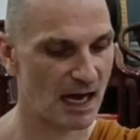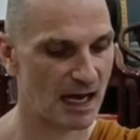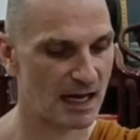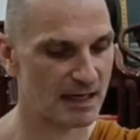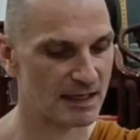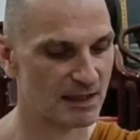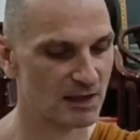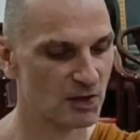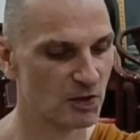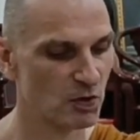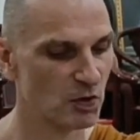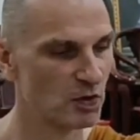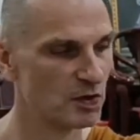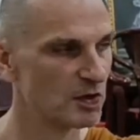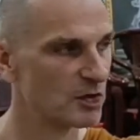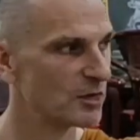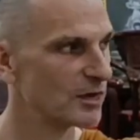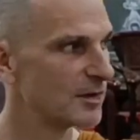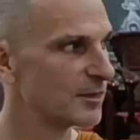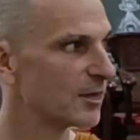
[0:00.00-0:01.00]
and
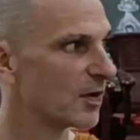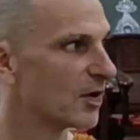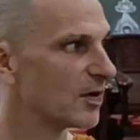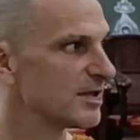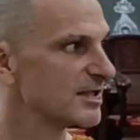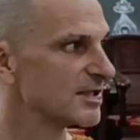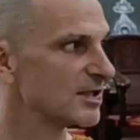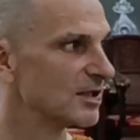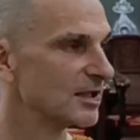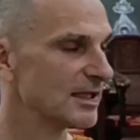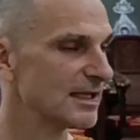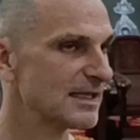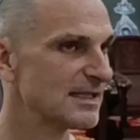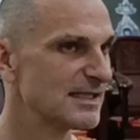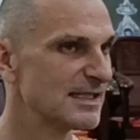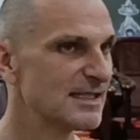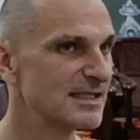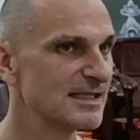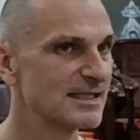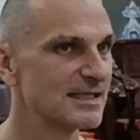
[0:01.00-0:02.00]
included with personal
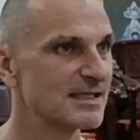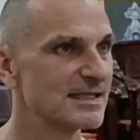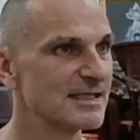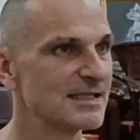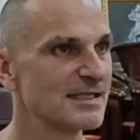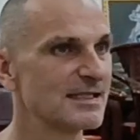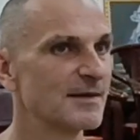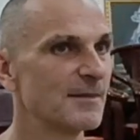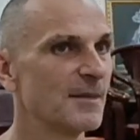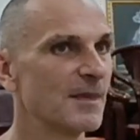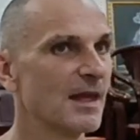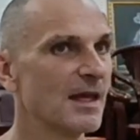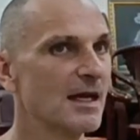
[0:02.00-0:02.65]
existence.